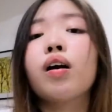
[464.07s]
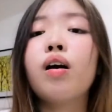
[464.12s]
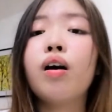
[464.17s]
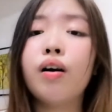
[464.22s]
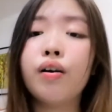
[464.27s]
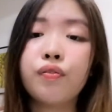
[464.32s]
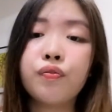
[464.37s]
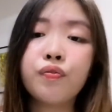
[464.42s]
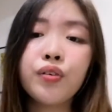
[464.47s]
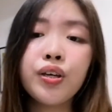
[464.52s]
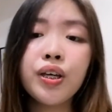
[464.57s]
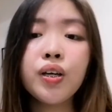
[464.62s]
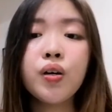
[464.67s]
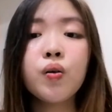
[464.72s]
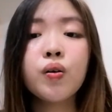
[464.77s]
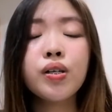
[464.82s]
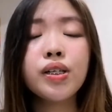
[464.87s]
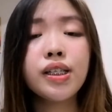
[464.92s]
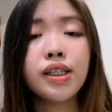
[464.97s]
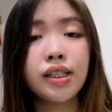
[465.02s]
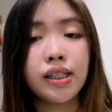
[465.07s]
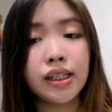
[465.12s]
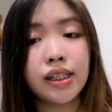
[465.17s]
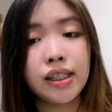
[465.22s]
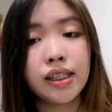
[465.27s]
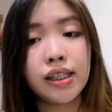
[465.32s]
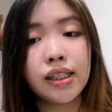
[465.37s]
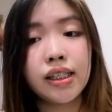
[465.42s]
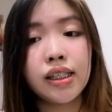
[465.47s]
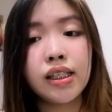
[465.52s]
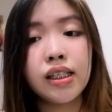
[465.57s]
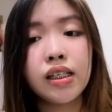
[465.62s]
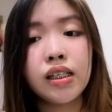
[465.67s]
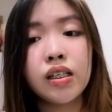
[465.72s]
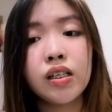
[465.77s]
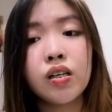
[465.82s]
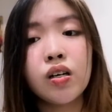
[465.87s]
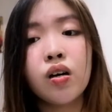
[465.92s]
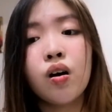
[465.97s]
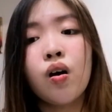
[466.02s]
coughing or sneezing,
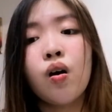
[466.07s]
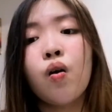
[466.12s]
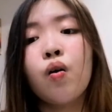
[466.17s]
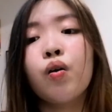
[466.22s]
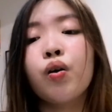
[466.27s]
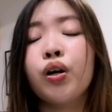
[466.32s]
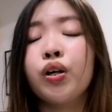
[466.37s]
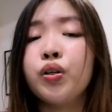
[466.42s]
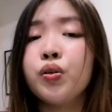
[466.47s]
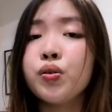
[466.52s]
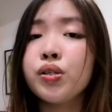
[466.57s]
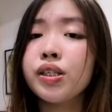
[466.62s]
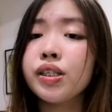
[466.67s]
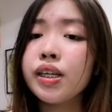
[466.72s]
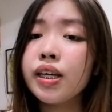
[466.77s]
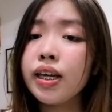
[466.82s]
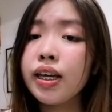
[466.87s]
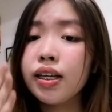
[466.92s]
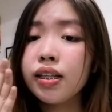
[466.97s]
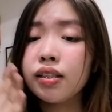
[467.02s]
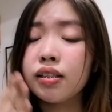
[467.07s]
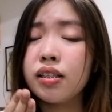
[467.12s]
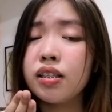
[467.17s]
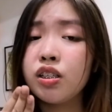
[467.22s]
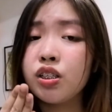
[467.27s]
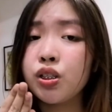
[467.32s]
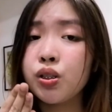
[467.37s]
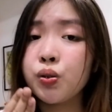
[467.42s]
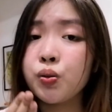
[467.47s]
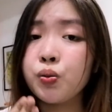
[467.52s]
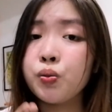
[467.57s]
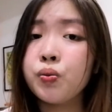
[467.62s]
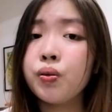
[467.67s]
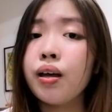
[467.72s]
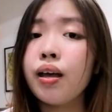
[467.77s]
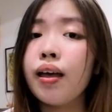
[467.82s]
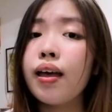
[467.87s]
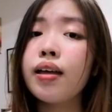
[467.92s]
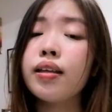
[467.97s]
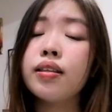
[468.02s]
or using a tissue
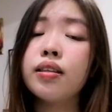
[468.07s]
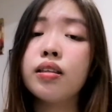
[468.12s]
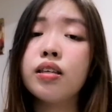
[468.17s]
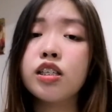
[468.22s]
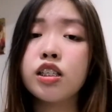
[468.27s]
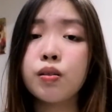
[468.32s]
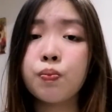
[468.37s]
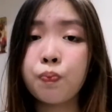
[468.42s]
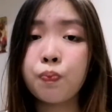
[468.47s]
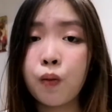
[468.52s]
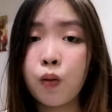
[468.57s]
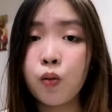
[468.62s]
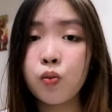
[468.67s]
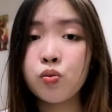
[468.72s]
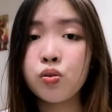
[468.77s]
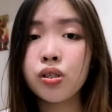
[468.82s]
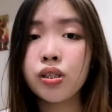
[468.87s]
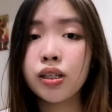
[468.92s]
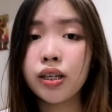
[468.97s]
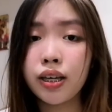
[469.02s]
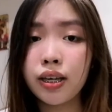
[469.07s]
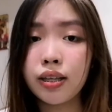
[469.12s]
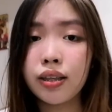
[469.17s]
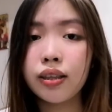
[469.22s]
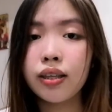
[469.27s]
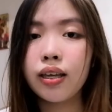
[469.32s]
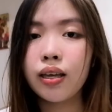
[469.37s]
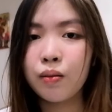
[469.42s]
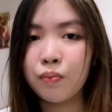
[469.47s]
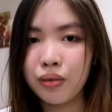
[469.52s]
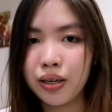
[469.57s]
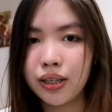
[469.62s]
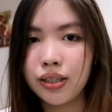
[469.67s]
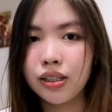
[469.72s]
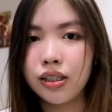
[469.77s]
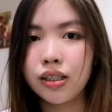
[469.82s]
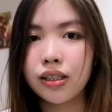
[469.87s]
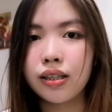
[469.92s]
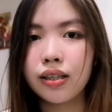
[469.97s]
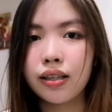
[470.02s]
and dispose it
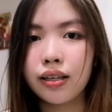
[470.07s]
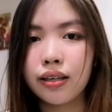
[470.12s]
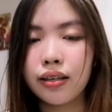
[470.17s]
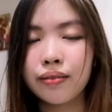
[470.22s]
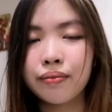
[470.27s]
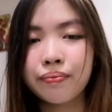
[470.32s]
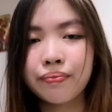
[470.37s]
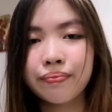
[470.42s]
immediately.